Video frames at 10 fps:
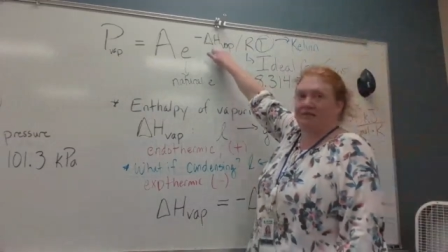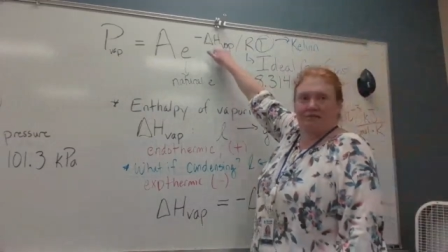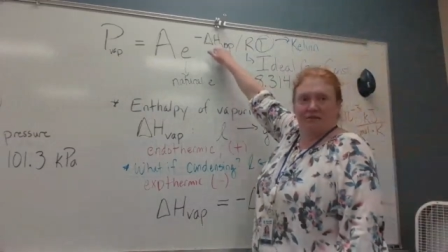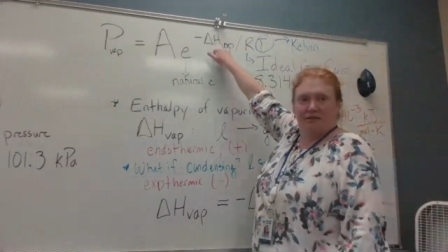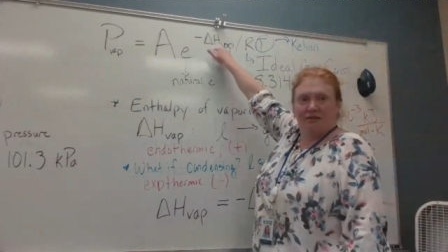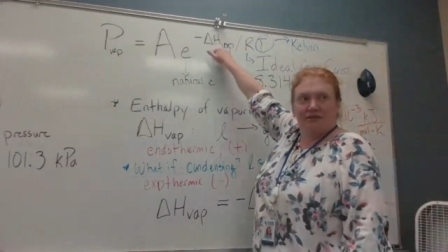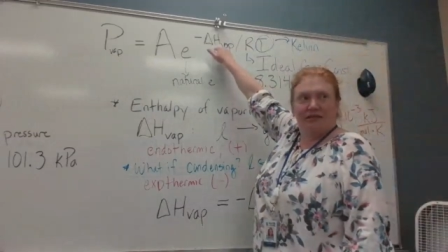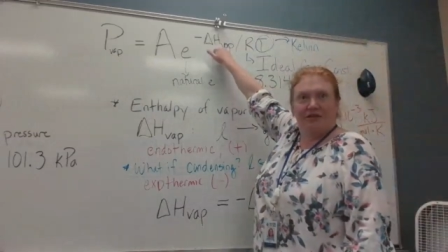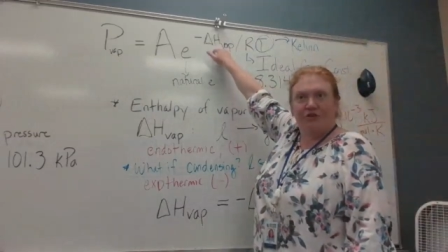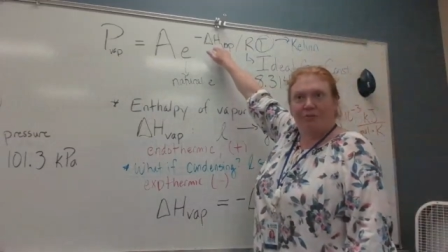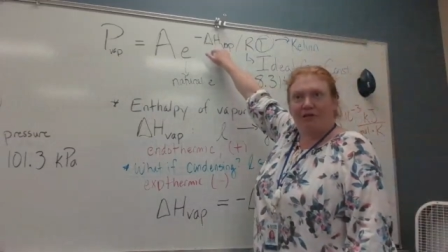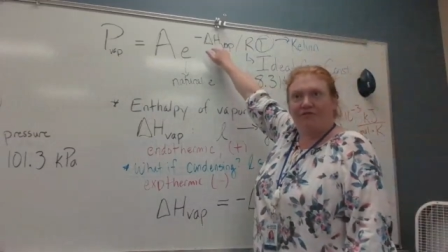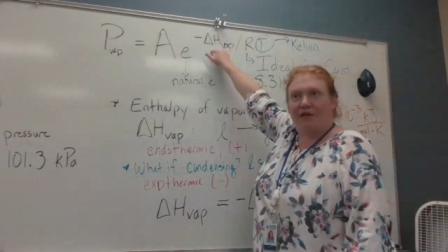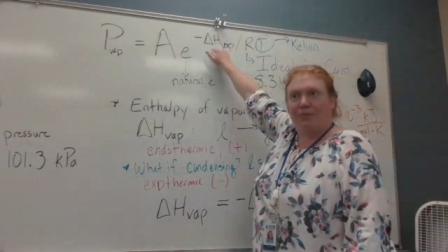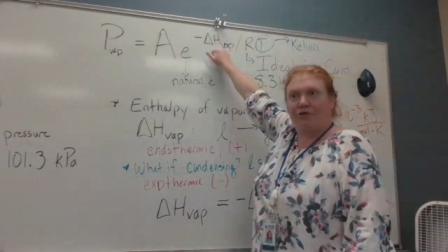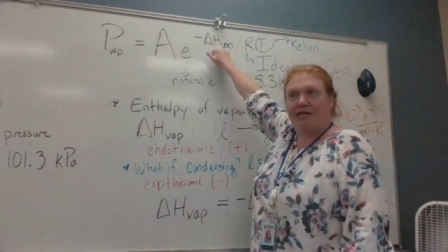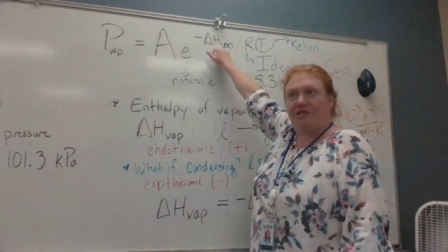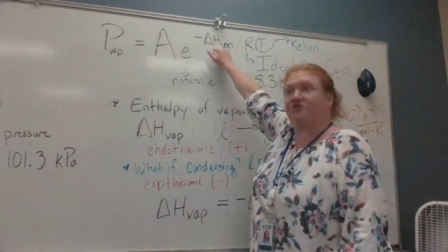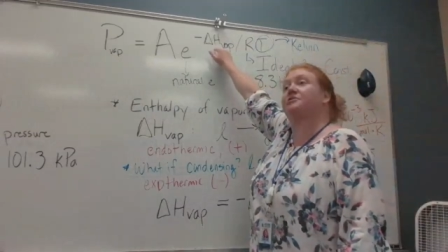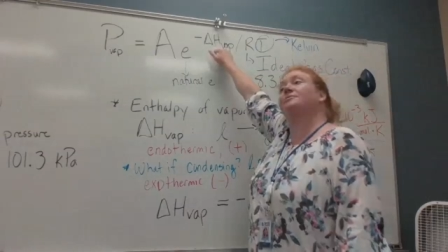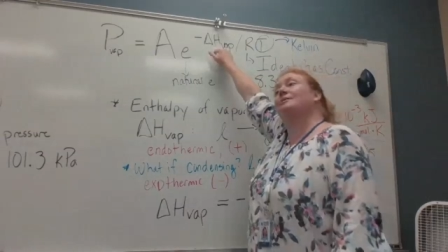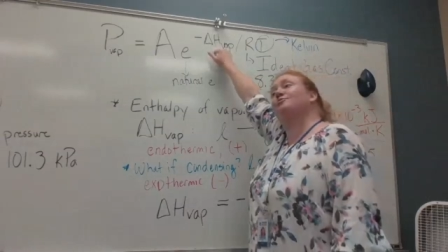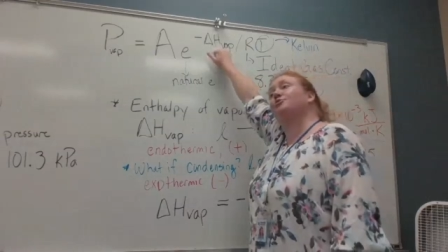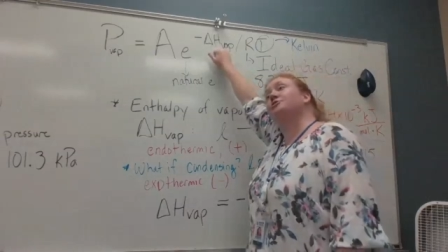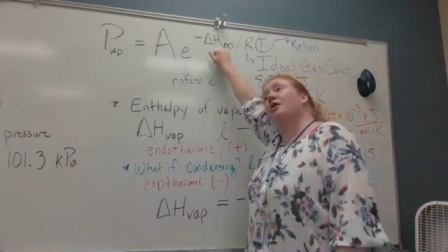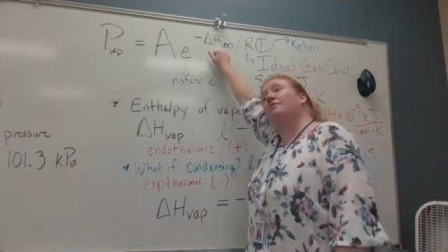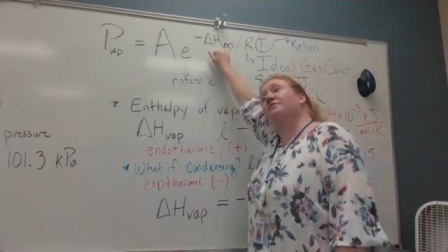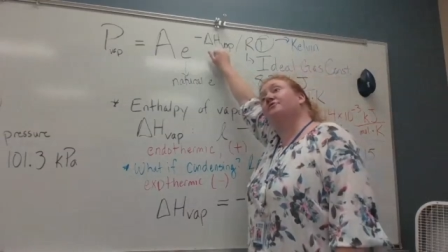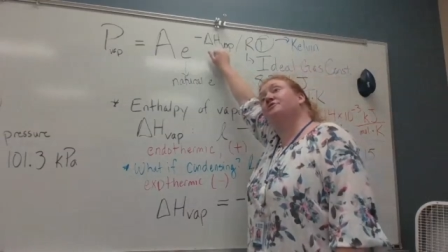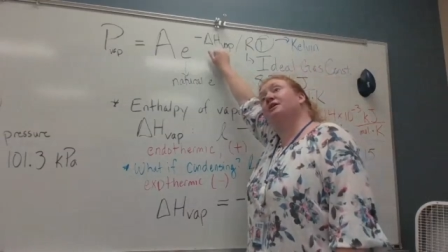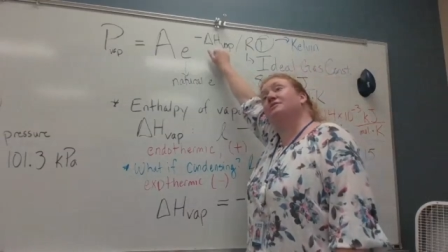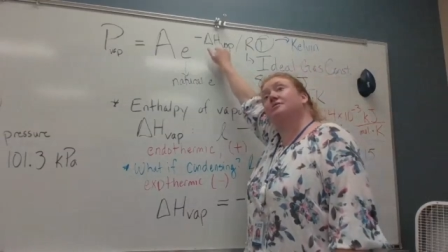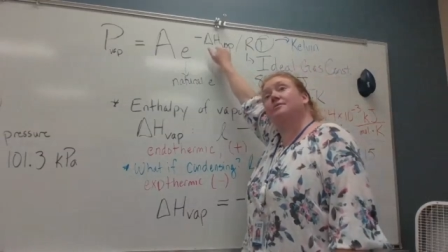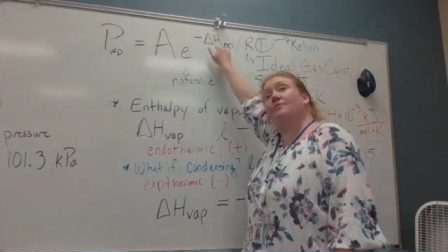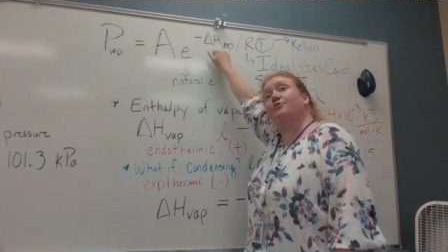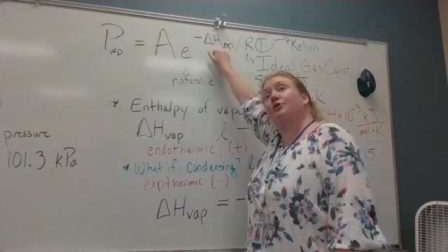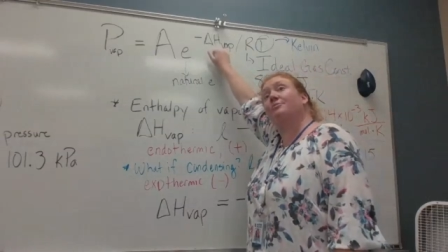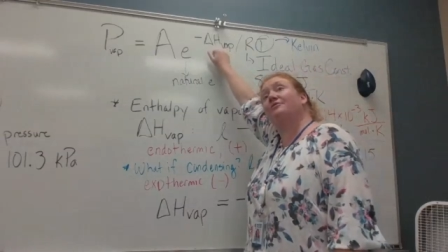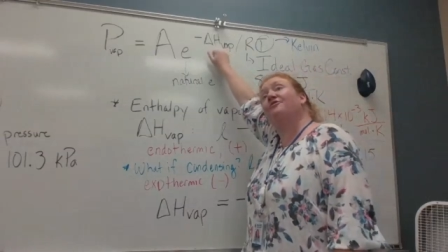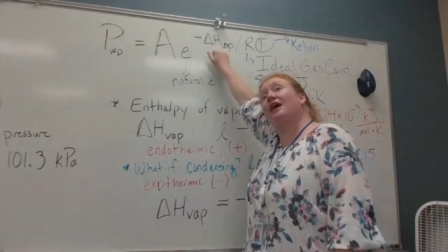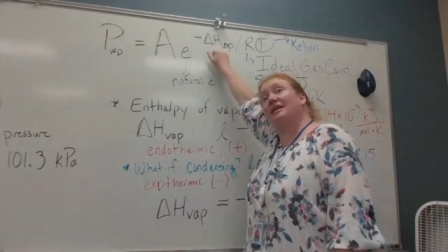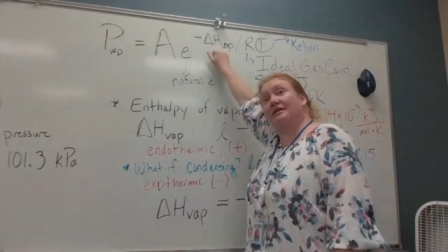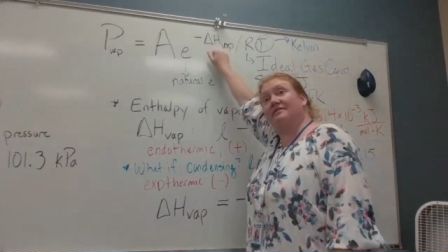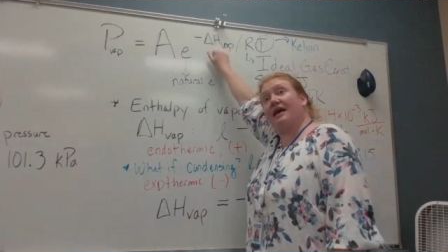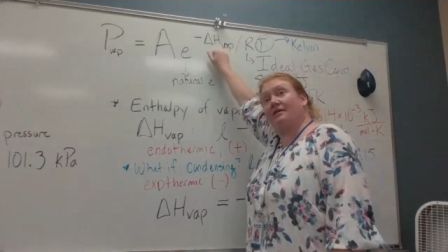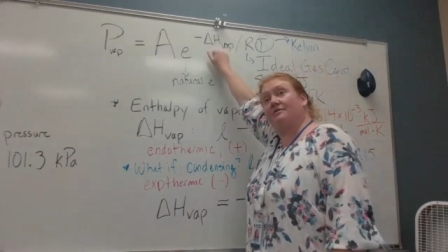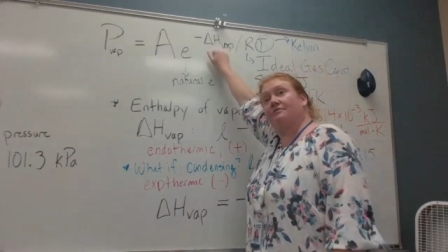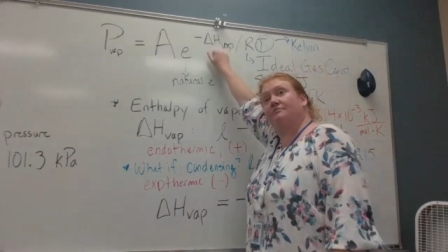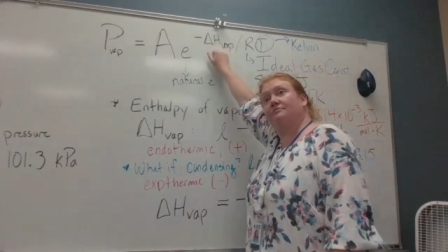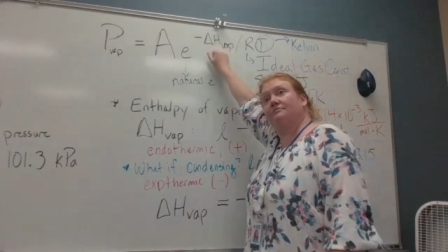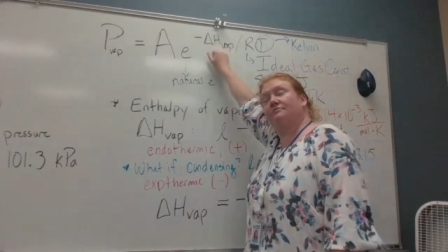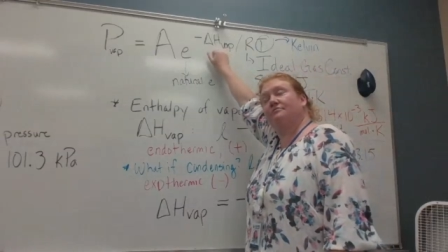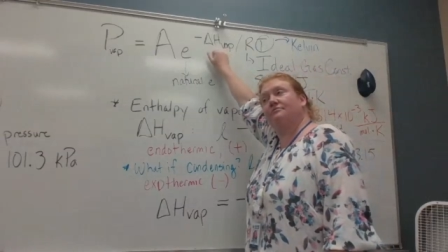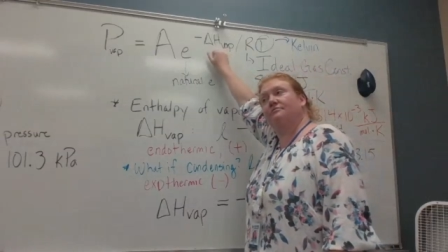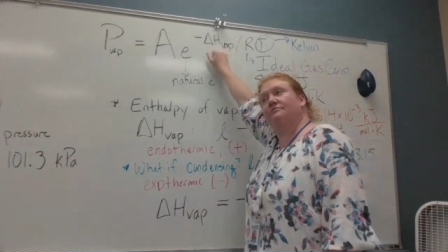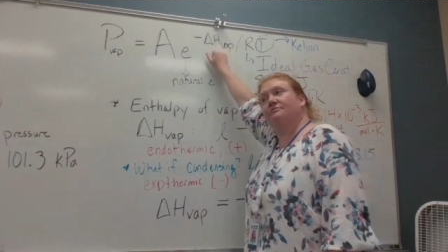also going to need the enthalpy of vaporization. Sometimes we're solving for that. Sometimes we're going to be finding that.